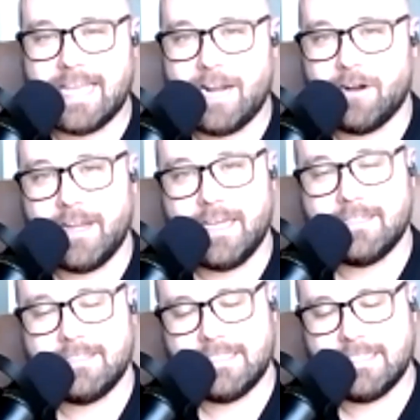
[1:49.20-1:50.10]

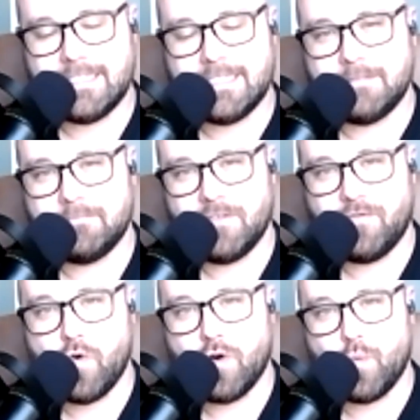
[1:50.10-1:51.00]
area um,
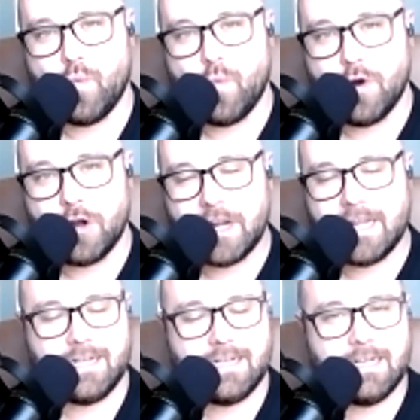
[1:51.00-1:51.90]
for work.
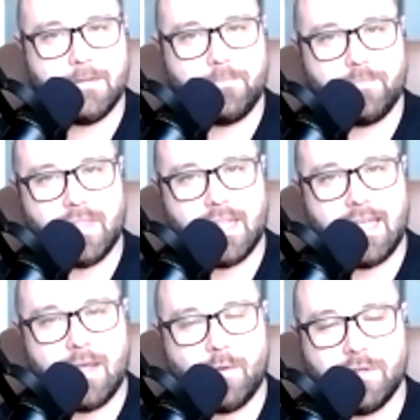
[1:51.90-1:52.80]
Um,
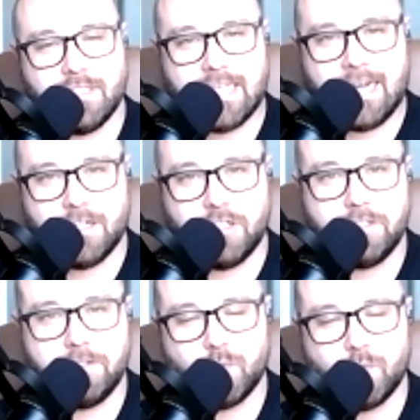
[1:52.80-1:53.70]
I was at a
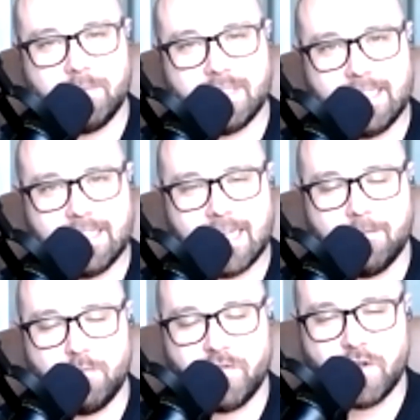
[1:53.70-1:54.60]
news website that kind
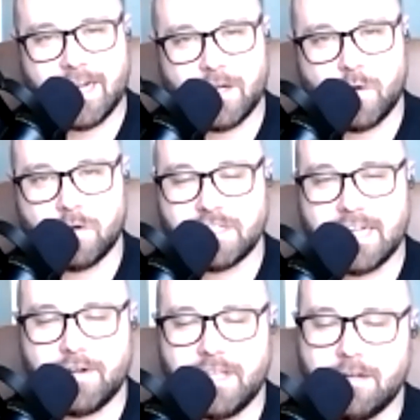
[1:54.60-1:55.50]
of moved their headquarters
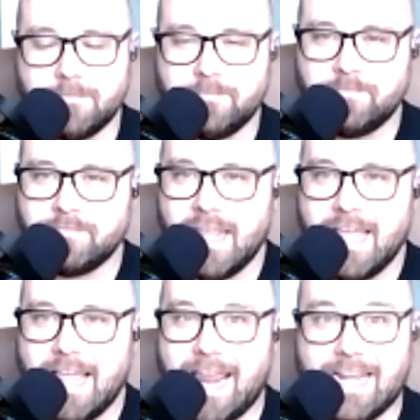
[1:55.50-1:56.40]
down here.
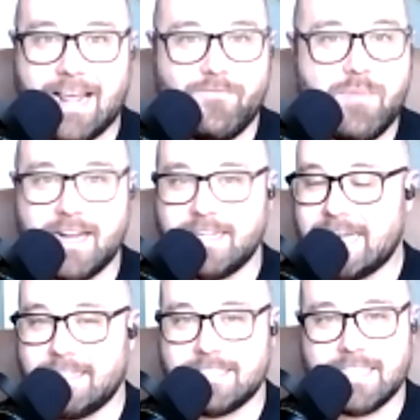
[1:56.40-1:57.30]
And I've been in
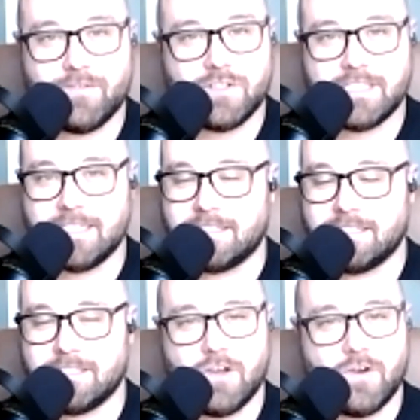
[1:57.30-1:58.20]
Dallas ever since.
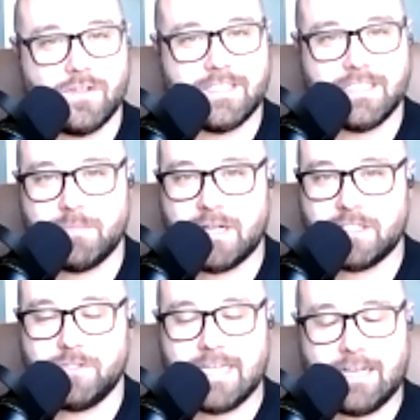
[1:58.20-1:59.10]
So, since
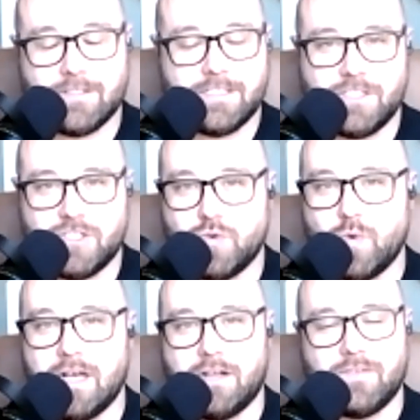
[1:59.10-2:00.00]
about
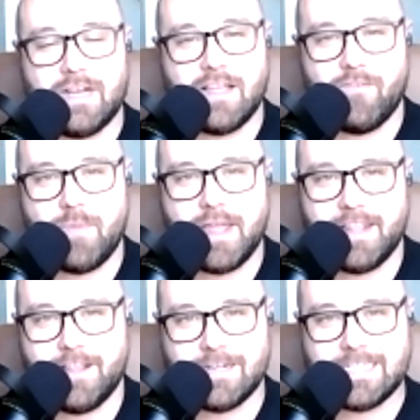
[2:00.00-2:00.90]
2012, I have been
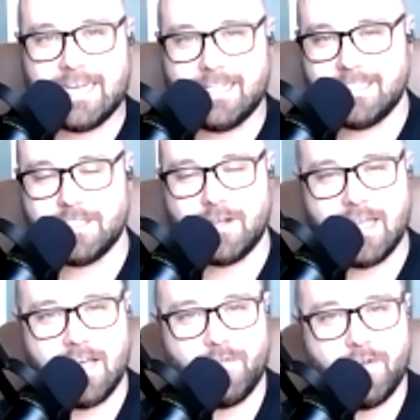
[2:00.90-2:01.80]
here in Dallas. So, I
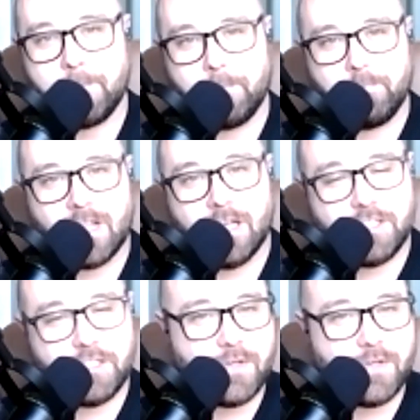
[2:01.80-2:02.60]
have two